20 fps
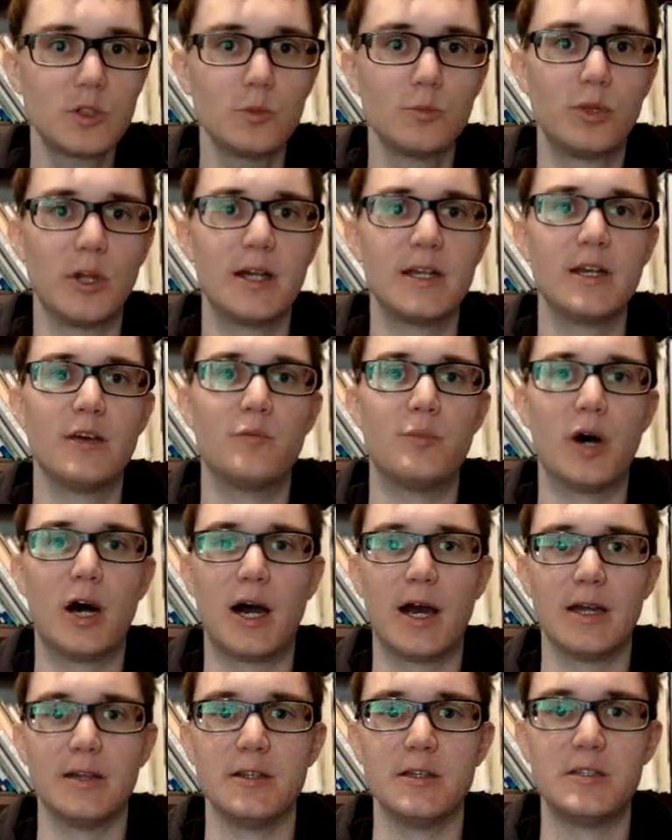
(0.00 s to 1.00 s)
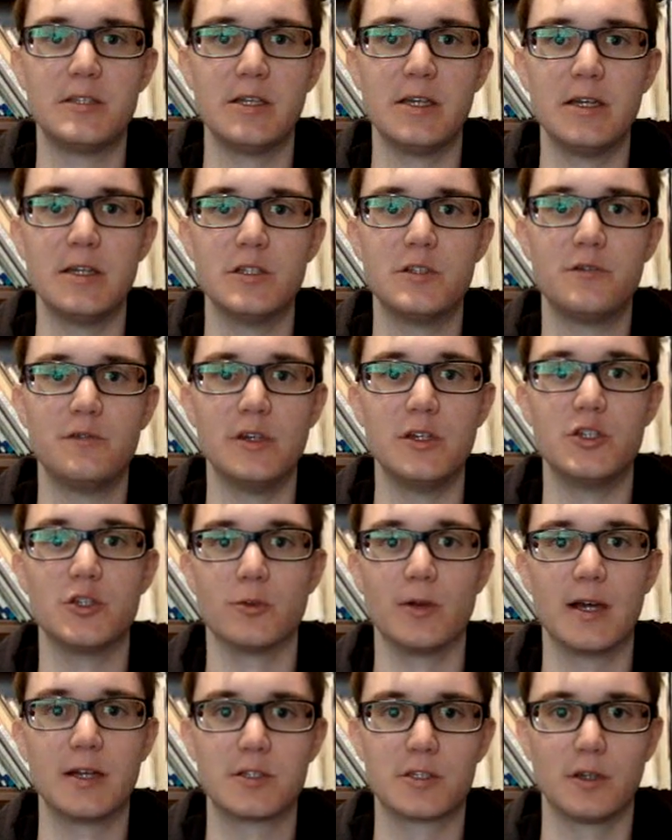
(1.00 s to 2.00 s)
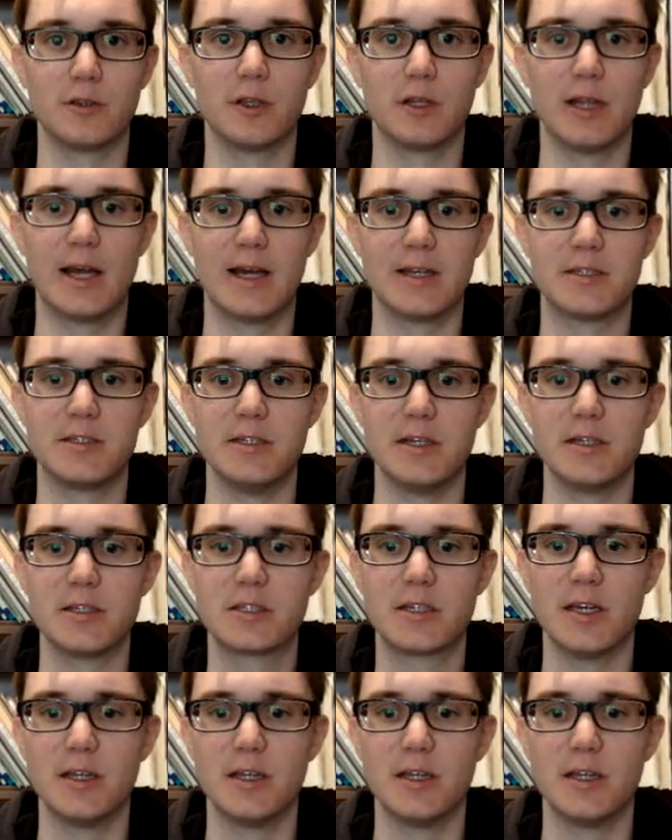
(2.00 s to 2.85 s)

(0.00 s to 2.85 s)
plenty of behind-the-scenes featurettes on the last disc,